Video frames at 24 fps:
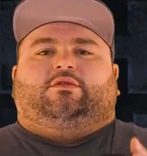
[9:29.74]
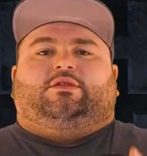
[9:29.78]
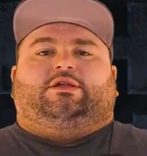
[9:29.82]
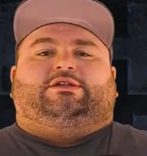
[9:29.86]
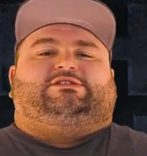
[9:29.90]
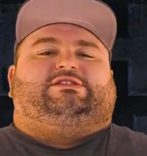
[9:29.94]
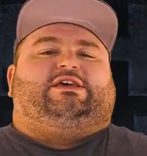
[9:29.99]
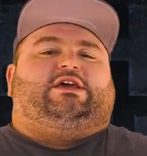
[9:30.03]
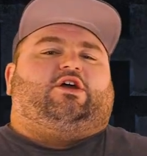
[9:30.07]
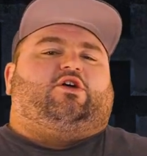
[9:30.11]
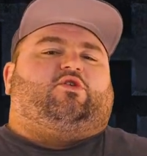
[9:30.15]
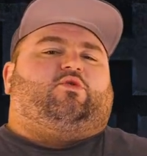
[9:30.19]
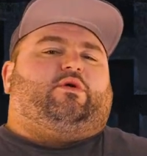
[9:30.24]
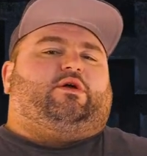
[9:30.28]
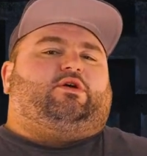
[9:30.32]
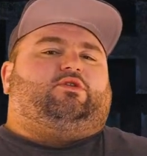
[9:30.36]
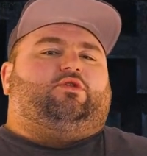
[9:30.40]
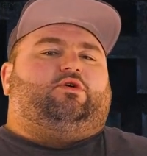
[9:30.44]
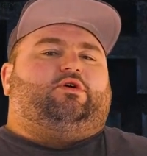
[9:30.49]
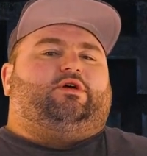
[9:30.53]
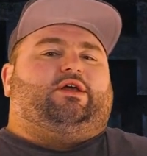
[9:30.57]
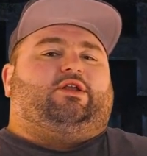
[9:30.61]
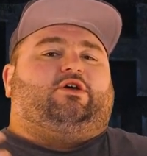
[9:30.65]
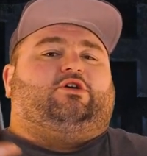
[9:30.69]
Let's take a quick
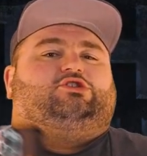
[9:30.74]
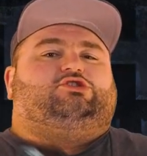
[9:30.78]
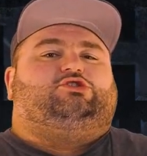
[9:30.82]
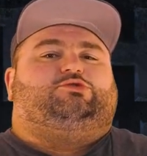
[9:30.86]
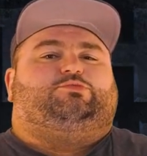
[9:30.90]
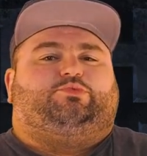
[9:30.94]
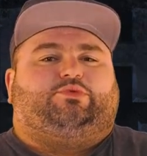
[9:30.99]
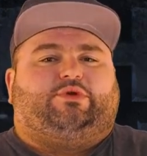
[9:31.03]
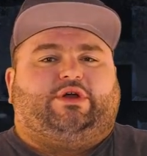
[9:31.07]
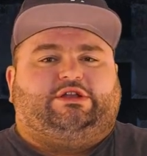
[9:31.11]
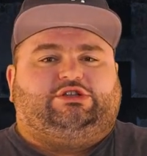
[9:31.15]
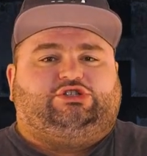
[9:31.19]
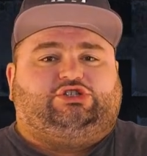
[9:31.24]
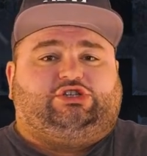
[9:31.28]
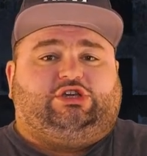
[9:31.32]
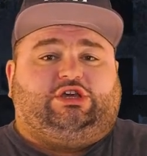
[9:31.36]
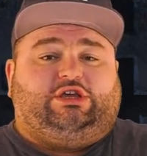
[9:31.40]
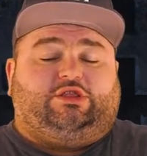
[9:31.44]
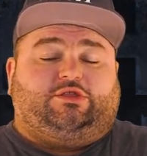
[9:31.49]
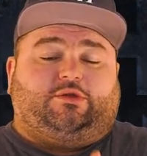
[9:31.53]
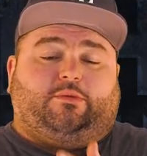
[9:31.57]
look at our spreadsheet.